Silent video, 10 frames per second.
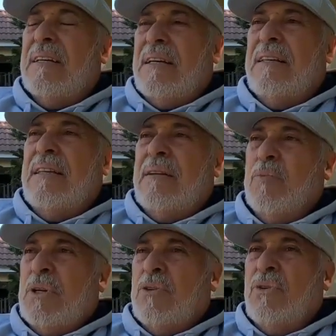and then I'm
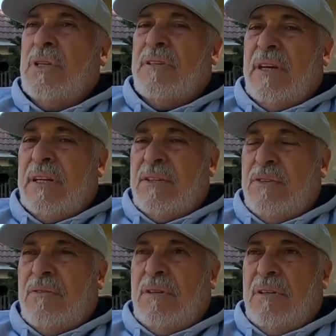gonna do the second
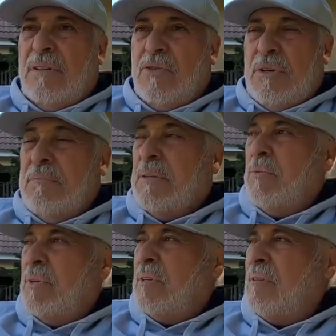treatment,
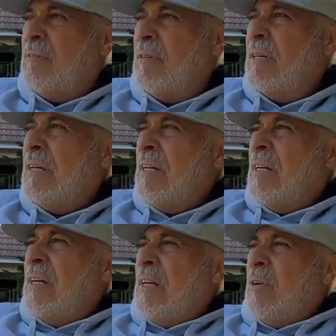which is
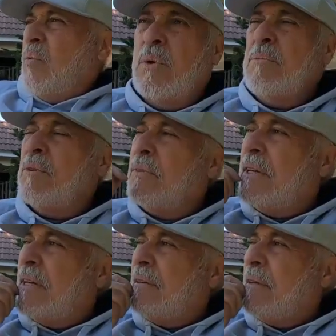remove
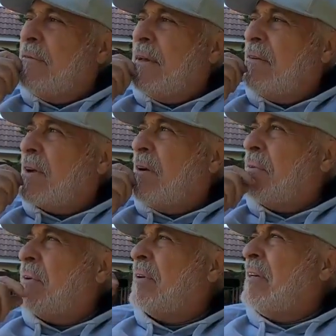the valve
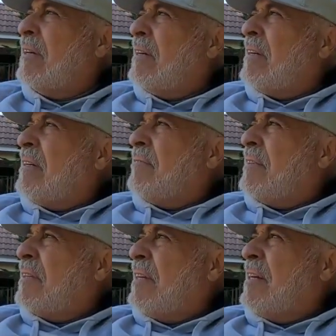cover
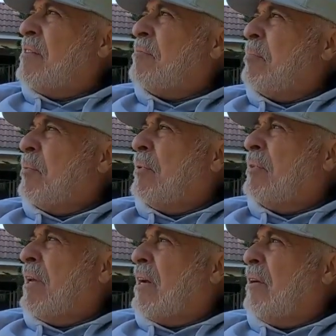and
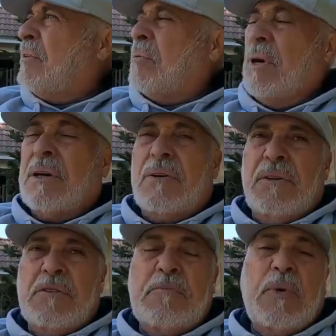take out the rocker
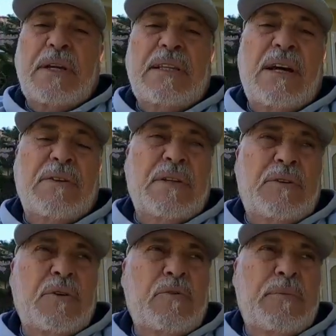and spray down the
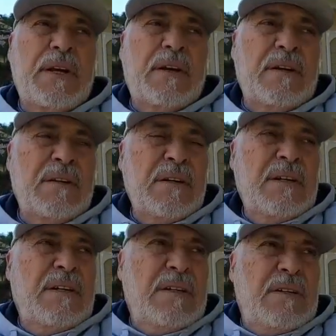tube there
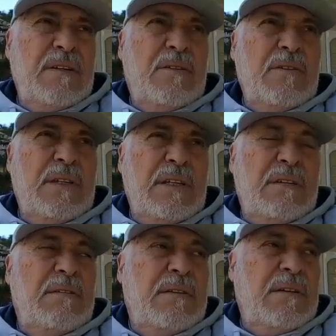to the
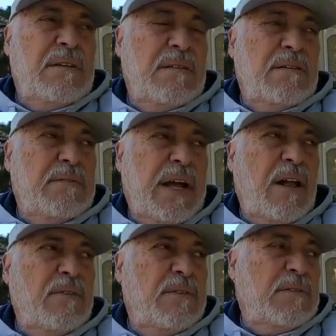
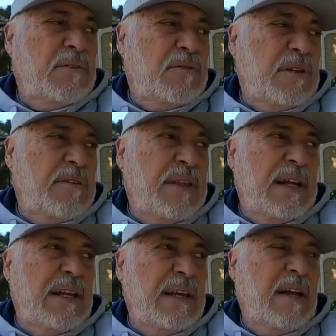valve to see if that
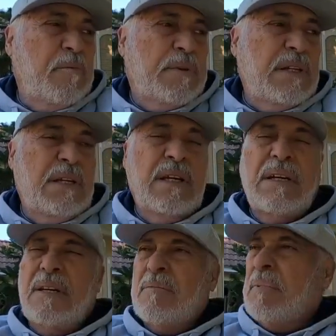helps it.
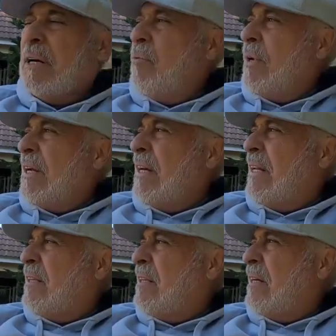But I want to get it,